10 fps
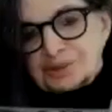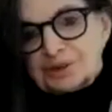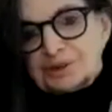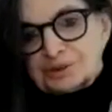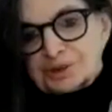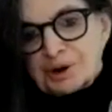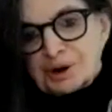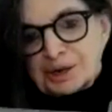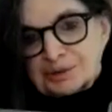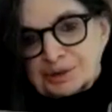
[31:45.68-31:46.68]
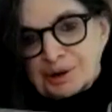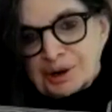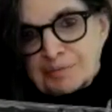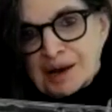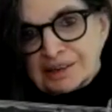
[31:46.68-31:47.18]
you talk
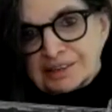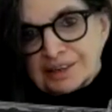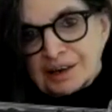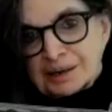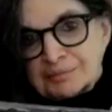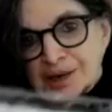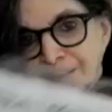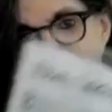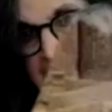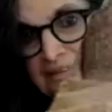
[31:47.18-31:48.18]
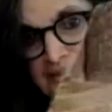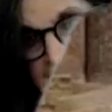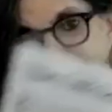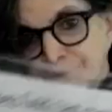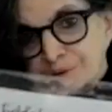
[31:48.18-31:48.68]
about time. I have
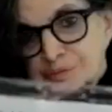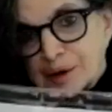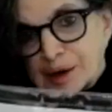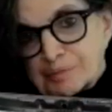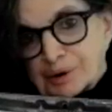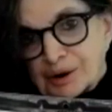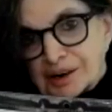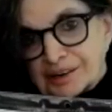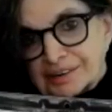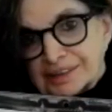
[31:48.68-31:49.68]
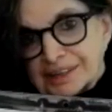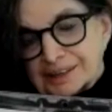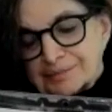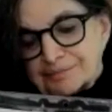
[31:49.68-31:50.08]
a newspaper article here.